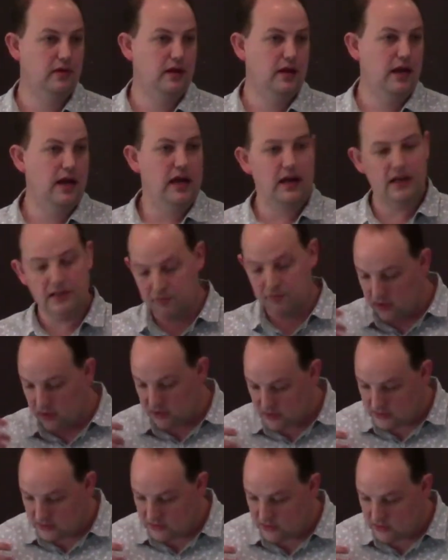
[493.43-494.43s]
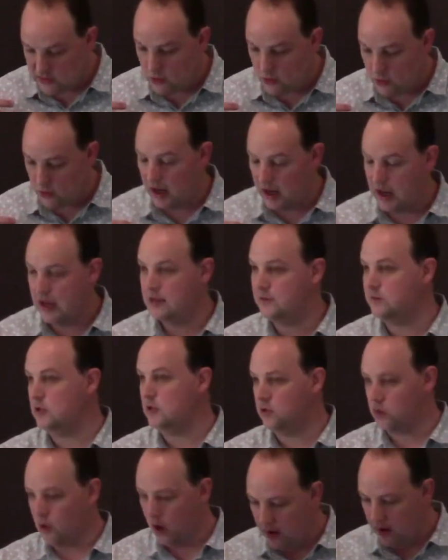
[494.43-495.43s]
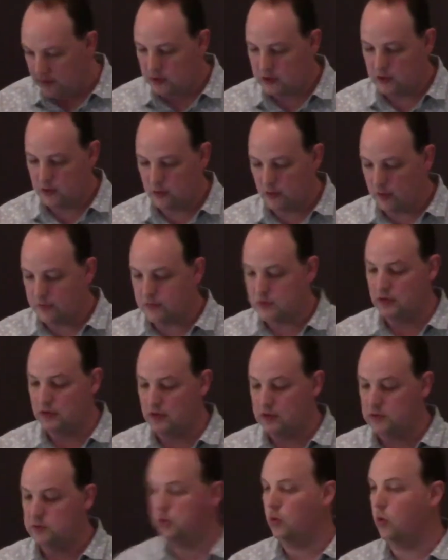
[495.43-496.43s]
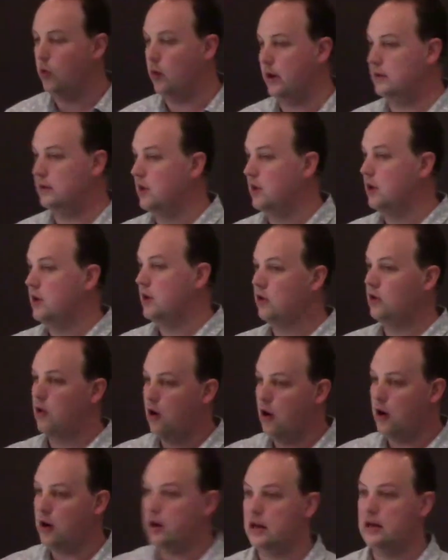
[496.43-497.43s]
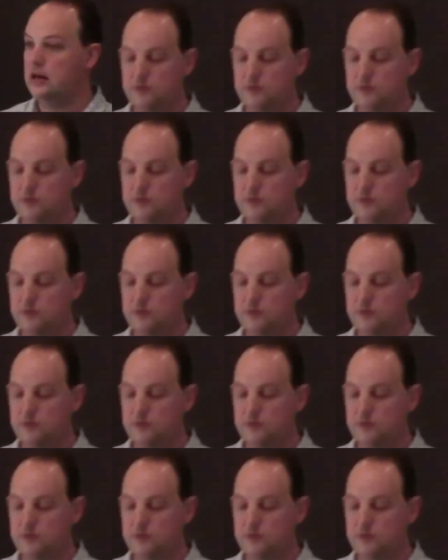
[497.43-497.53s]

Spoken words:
And as much as the story has been driving to up to this point, God and his